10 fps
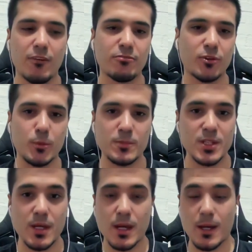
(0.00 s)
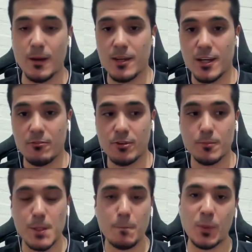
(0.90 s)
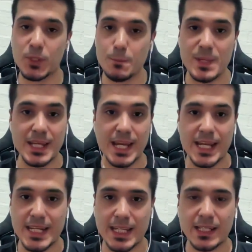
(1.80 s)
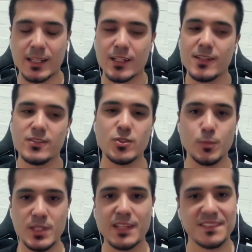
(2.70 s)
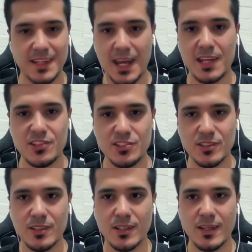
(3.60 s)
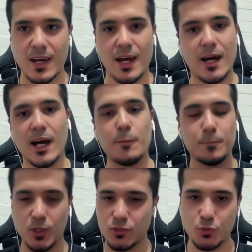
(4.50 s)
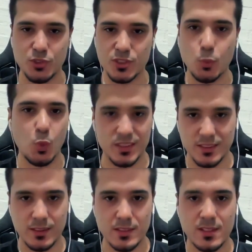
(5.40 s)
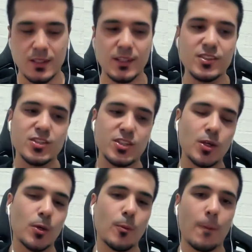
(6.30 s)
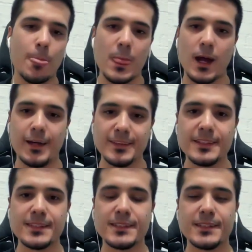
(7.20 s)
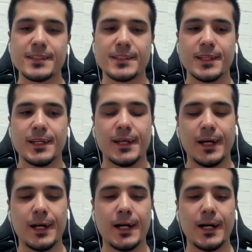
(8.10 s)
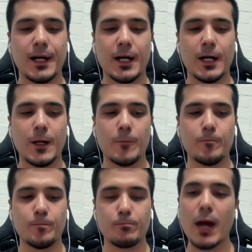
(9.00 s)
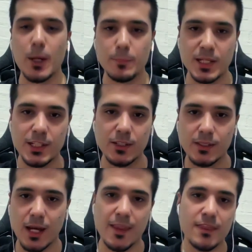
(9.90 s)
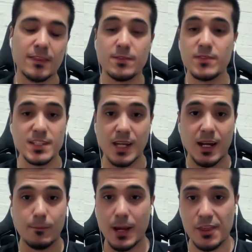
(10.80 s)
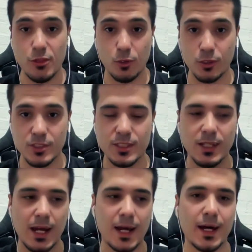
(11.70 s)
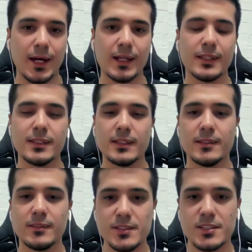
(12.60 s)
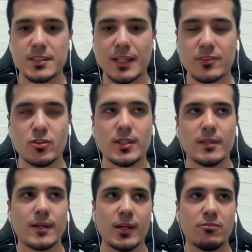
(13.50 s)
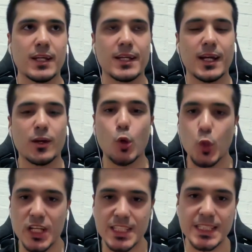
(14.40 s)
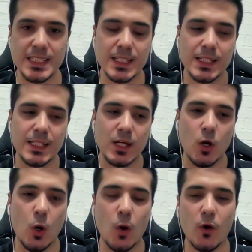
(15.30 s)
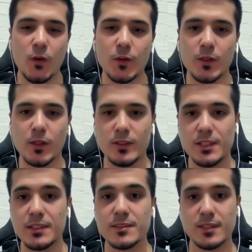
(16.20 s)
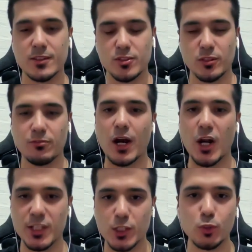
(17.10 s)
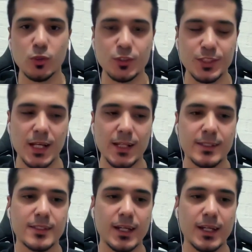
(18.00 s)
from the very beginning to be as a cage. Postgres wasn't. So this is my opinion, and these are my thoughts, and this is actually kind of like a critic on these sort of articles that